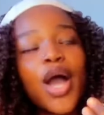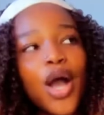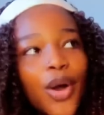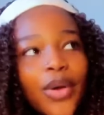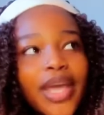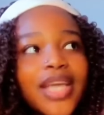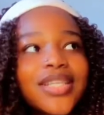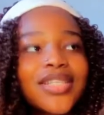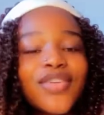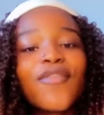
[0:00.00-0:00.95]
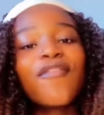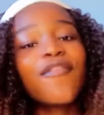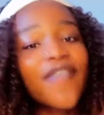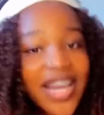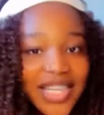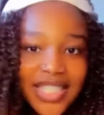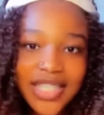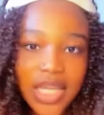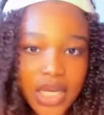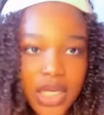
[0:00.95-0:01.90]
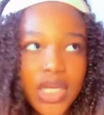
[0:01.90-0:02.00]
Okay, so first
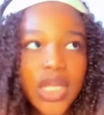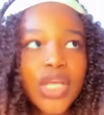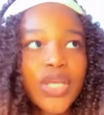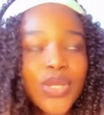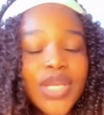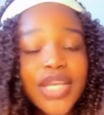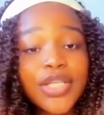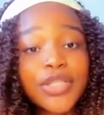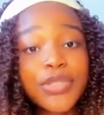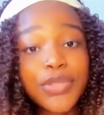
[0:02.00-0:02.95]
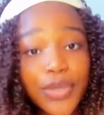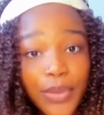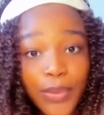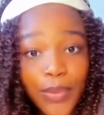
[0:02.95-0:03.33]
thing you need to know